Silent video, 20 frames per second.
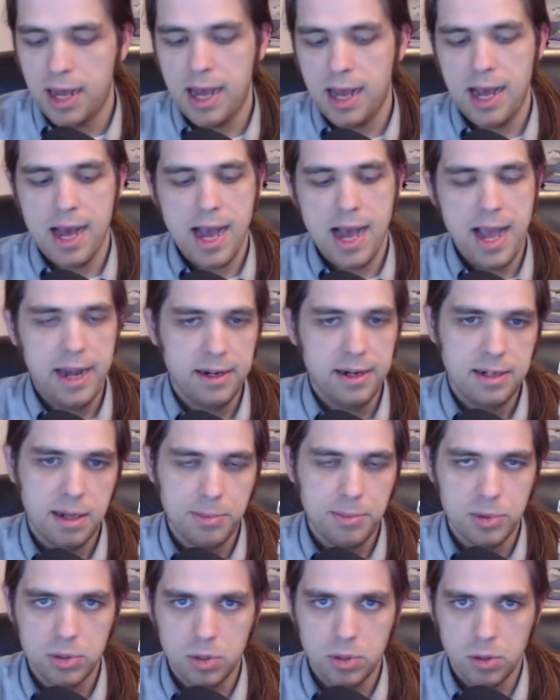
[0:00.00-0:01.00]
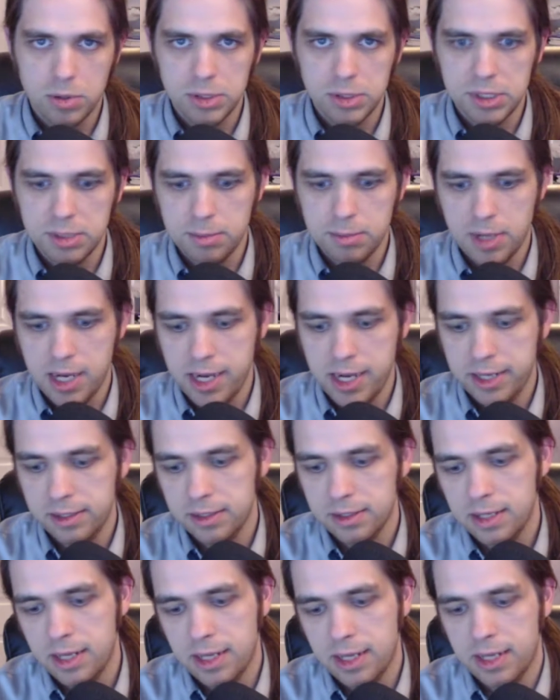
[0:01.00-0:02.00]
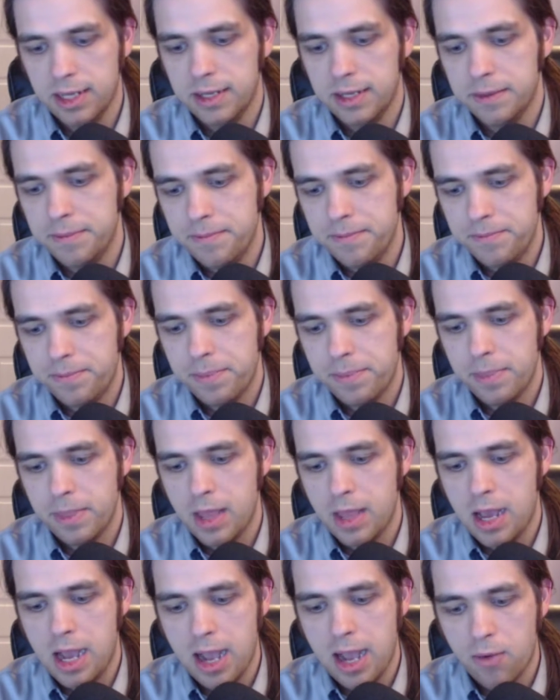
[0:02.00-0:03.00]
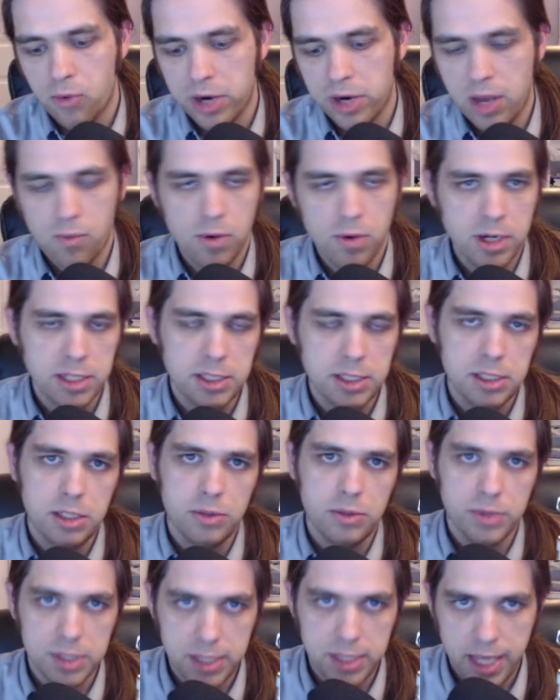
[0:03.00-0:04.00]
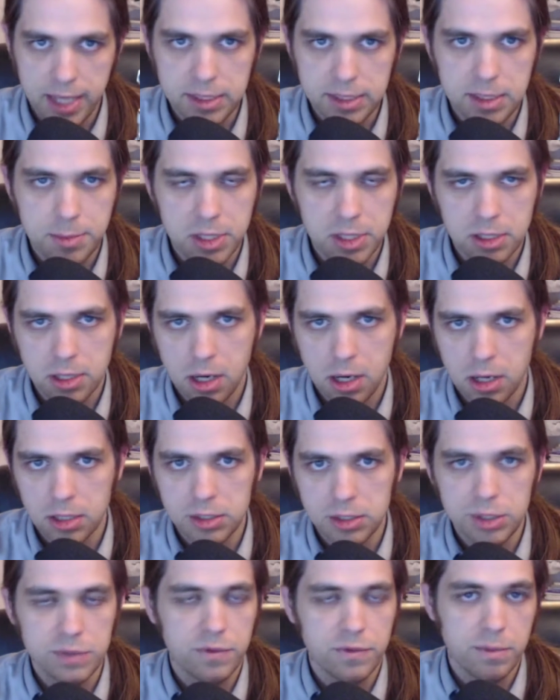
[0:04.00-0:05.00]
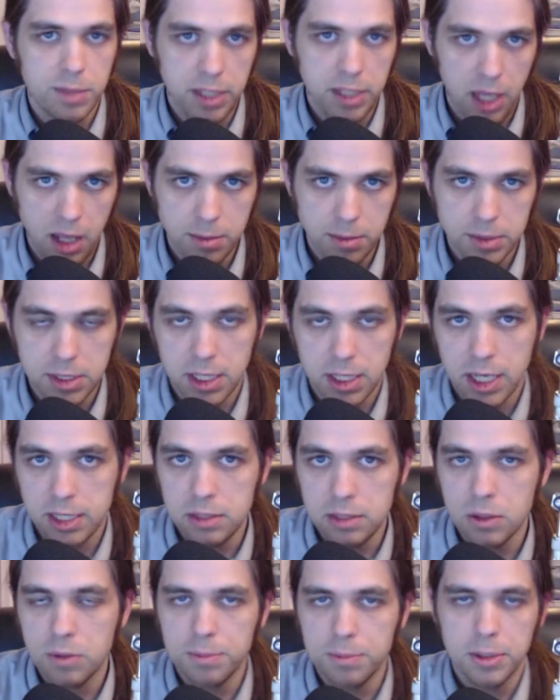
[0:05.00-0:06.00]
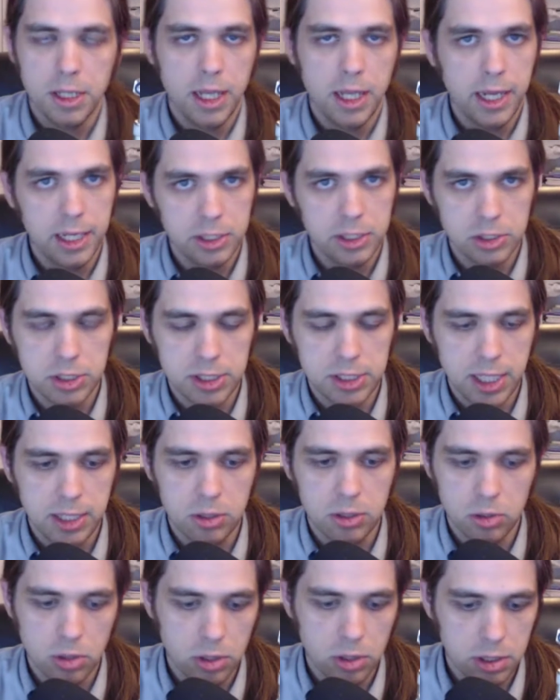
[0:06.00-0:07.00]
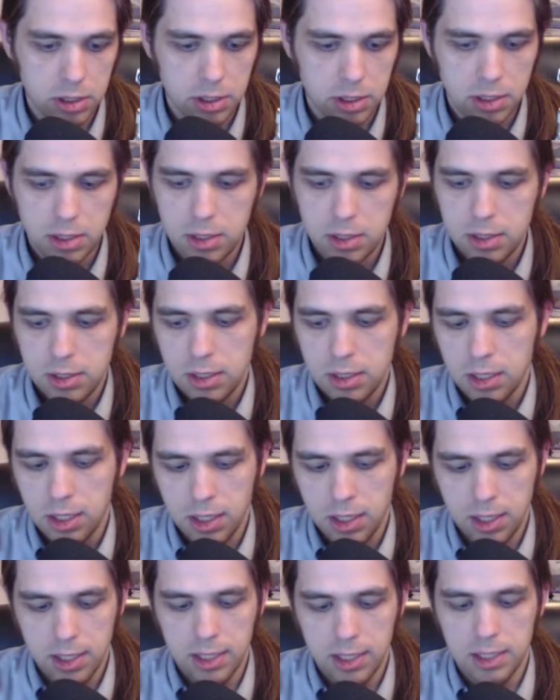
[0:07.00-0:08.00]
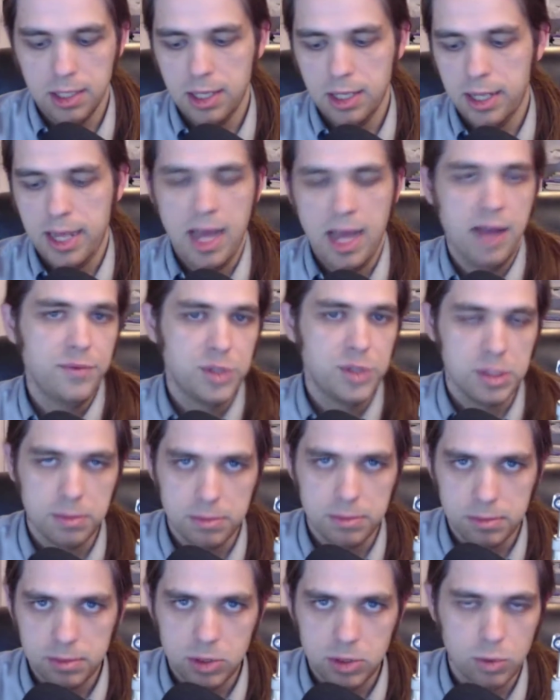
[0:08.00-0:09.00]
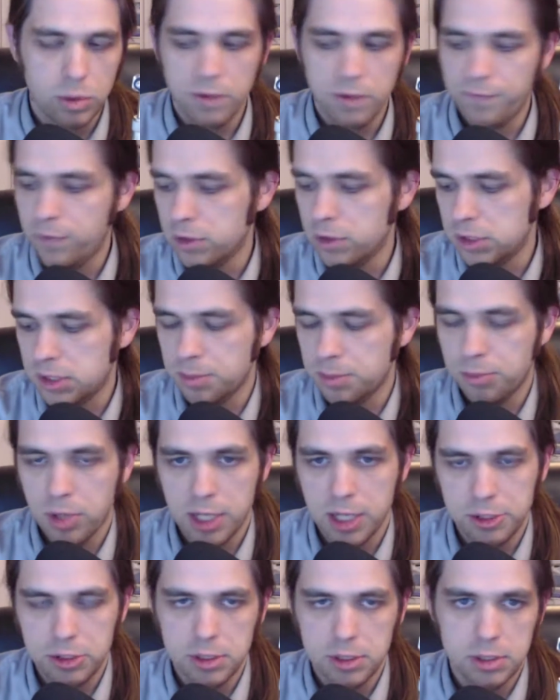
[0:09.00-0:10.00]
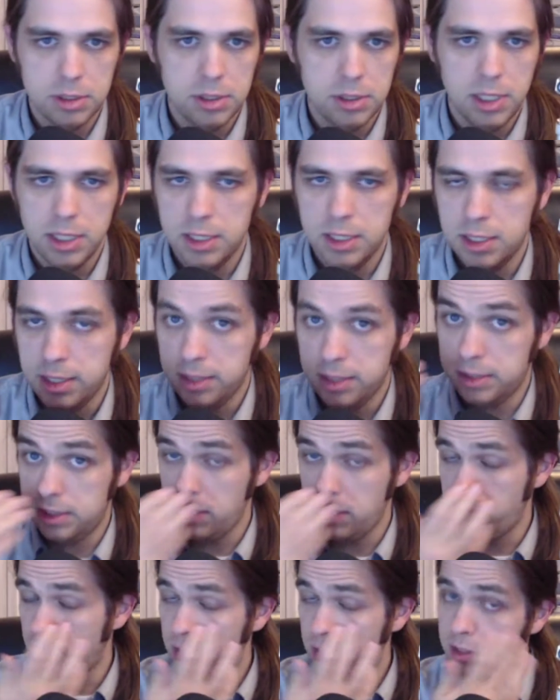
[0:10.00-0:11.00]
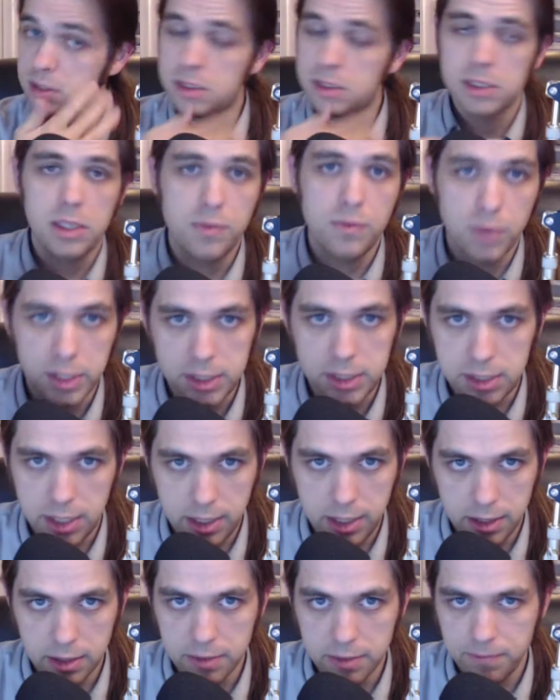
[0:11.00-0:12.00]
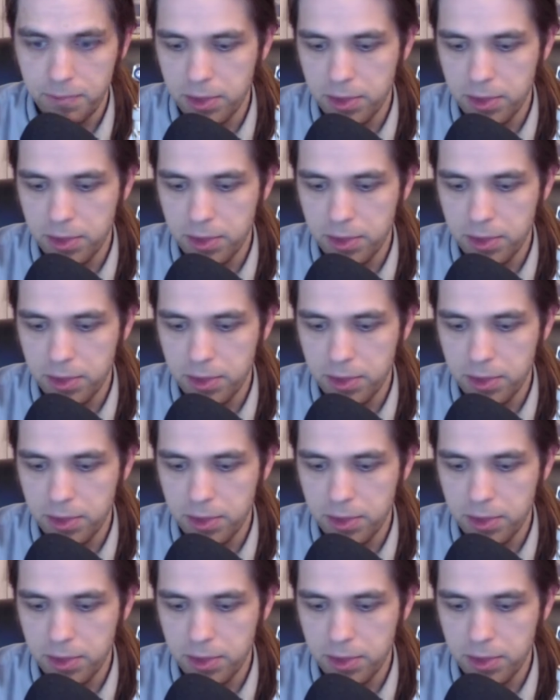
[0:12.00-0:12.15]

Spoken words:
I had a couple goals in mind. What I wanted to do was get some of the cards from the games that I don't play and just take a look. Have some sort of first impression and see what's here.